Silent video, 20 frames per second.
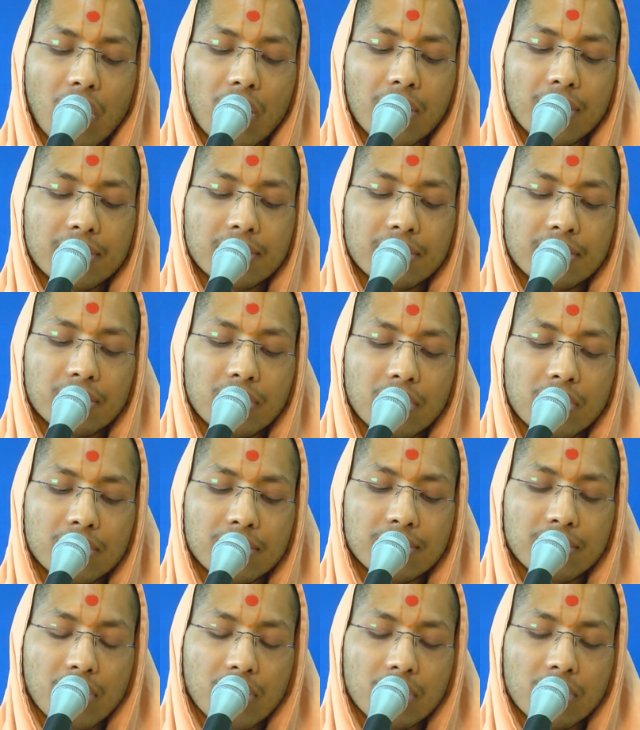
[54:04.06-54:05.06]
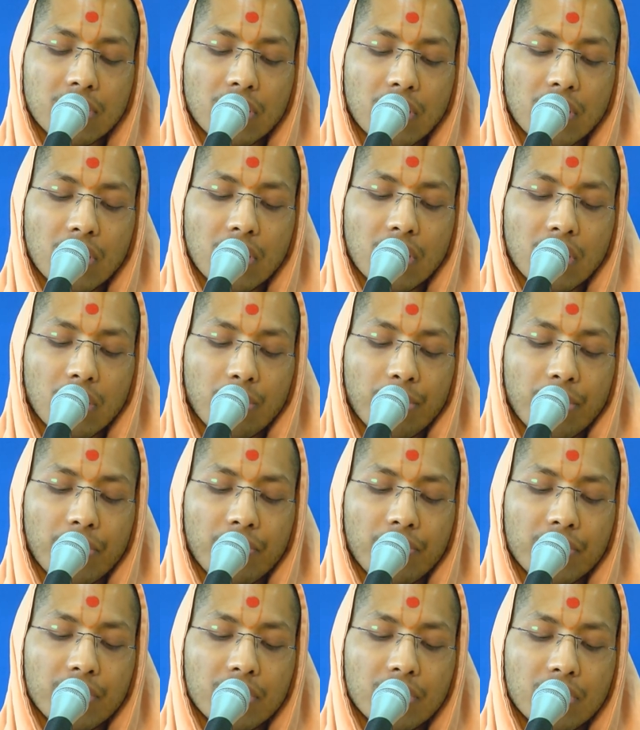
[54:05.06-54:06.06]
and his Sant coupled
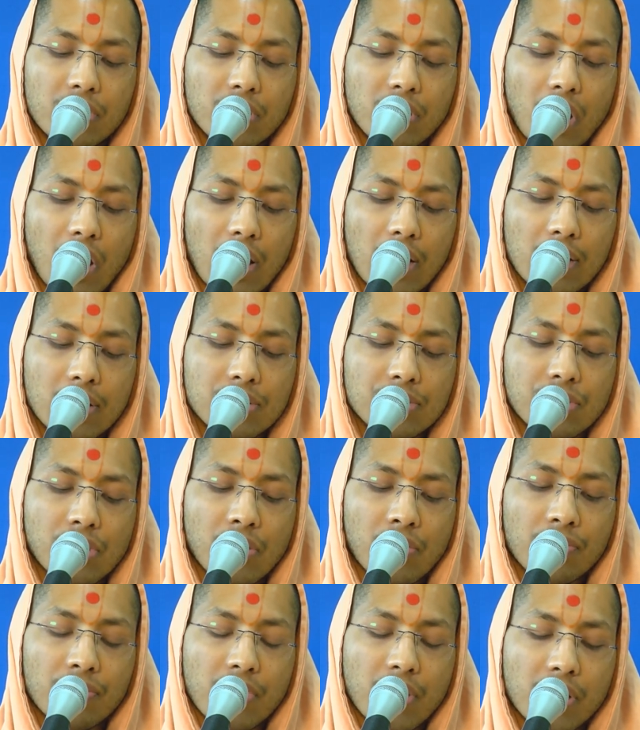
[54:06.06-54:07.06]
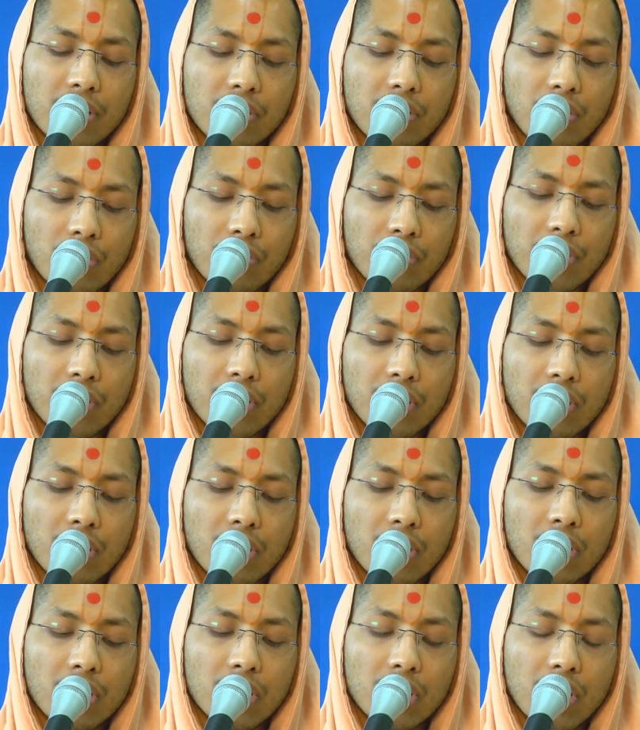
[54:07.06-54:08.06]
with the knowledge of their glory,
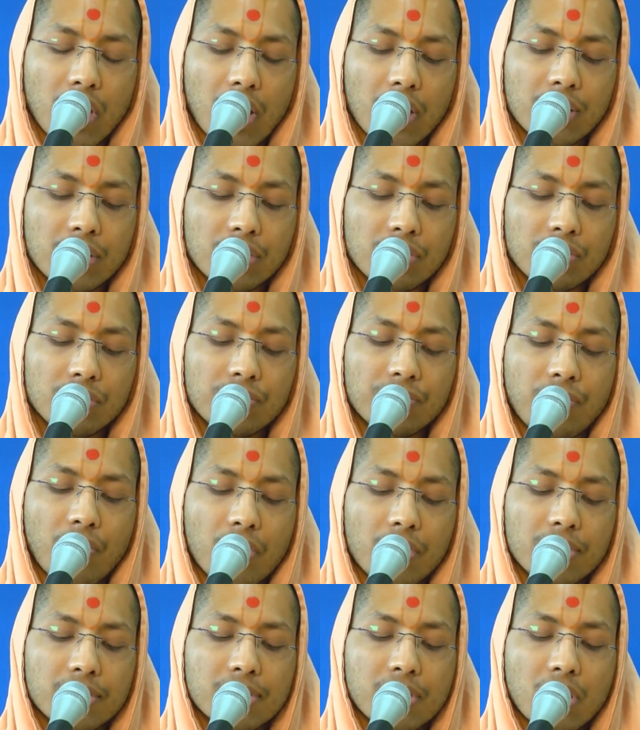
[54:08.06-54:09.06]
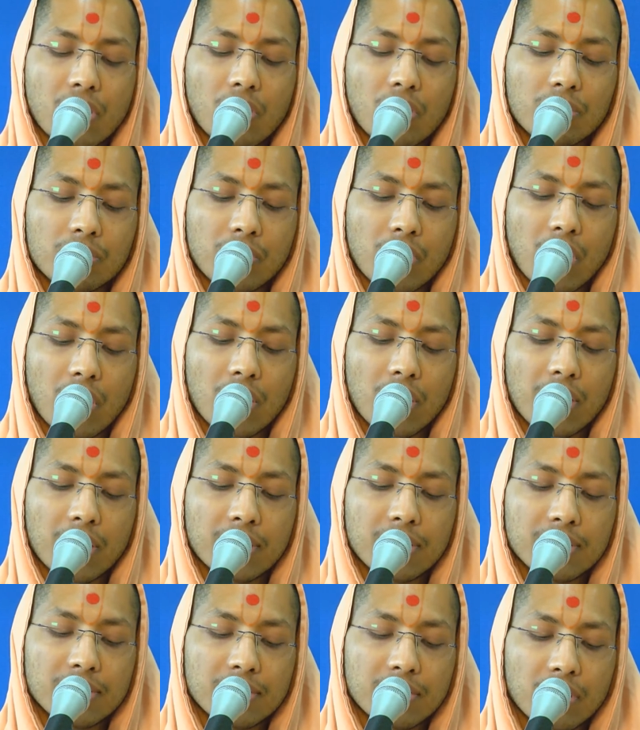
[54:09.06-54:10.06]
not do for the sake of God and
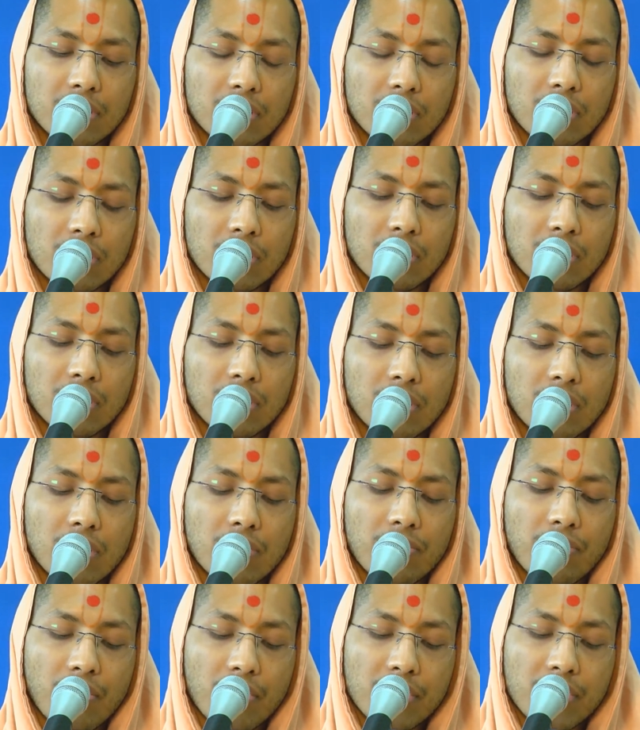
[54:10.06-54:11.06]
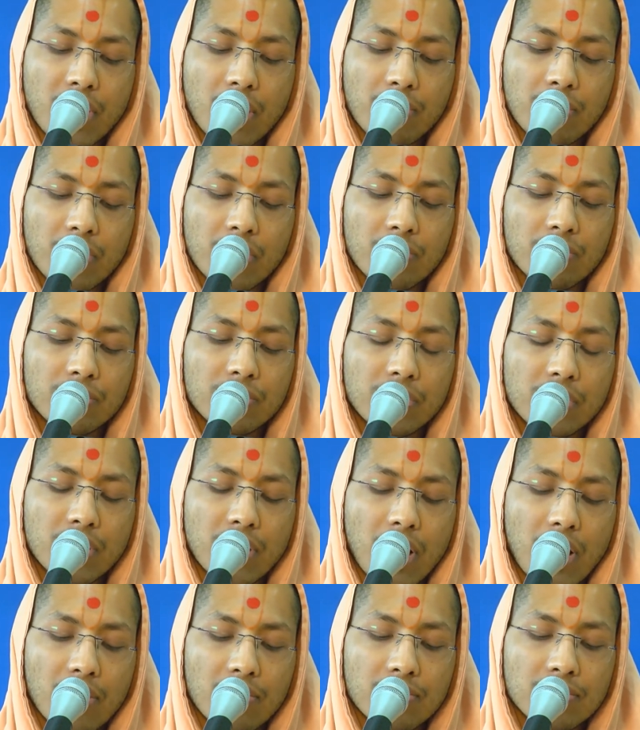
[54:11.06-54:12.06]
His Son. For them, He would
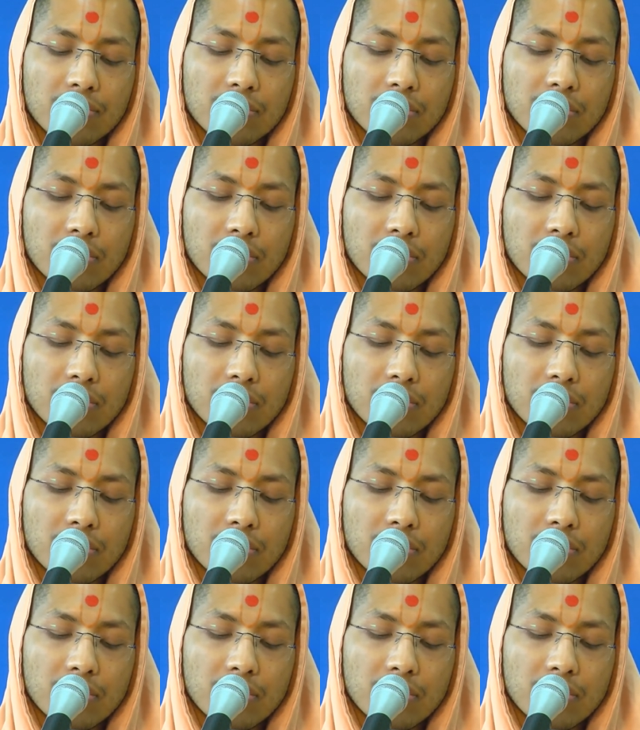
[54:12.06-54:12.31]
renounce